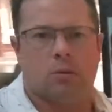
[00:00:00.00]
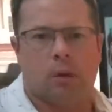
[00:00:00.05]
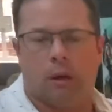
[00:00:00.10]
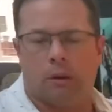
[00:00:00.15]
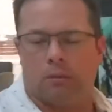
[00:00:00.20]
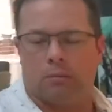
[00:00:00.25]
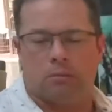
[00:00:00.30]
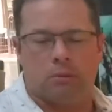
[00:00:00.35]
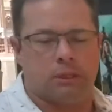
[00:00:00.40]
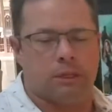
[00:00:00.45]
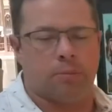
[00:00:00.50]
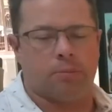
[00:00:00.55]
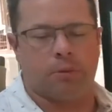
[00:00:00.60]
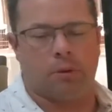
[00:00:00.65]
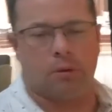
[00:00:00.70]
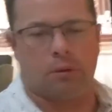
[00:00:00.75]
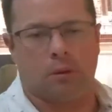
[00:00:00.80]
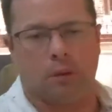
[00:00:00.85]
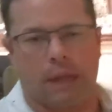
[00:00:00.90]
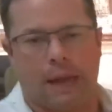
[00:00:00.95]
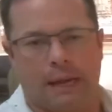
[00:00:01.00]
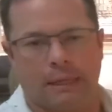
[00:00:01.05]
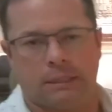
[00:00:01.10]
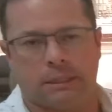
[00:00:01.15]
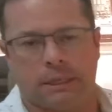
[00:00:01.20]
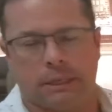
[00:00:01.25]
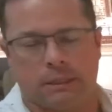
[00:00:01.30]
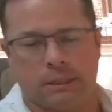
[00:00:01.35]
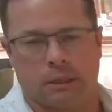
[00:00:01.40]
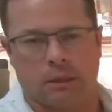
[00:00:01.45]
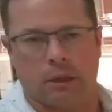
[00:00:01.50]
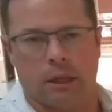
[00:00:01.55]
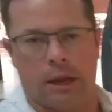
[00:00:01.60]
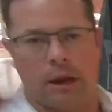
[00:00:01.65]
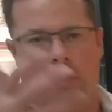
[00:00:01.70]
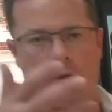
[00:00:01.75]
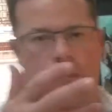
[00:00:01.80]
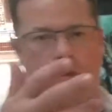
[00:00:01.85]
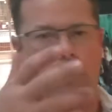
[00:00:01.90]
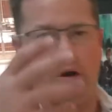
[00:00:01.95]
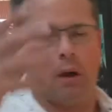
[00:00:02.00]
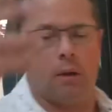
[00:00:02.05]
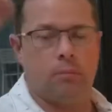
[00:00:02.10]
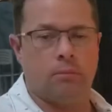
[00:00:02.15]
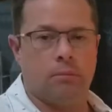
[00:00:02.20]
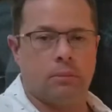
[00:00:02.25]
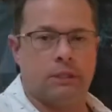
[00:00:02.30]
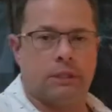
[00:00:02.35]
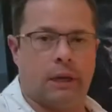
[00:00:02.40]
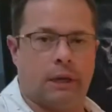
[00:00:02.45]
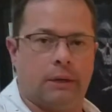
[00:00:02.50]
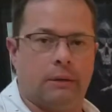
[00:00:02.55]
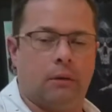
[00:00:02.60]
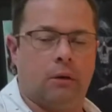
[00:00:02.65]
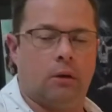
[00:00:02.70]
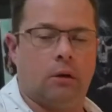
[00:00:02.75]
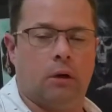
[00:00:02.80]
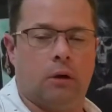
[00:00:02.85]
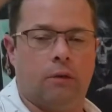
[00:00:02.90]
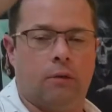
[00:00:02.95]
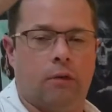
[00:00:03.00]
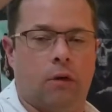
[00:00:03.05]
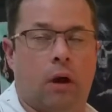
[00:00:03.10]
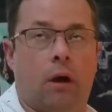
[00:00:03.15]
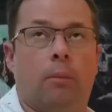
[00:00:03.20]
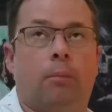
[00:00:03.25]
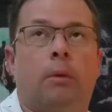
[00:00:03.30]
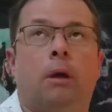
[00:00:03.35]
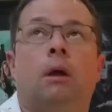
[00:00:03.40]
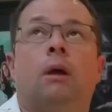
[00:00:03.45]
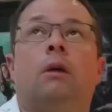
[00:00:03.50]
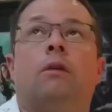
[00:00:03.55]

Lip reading: Well, simple. Glass gets a glare from sun or from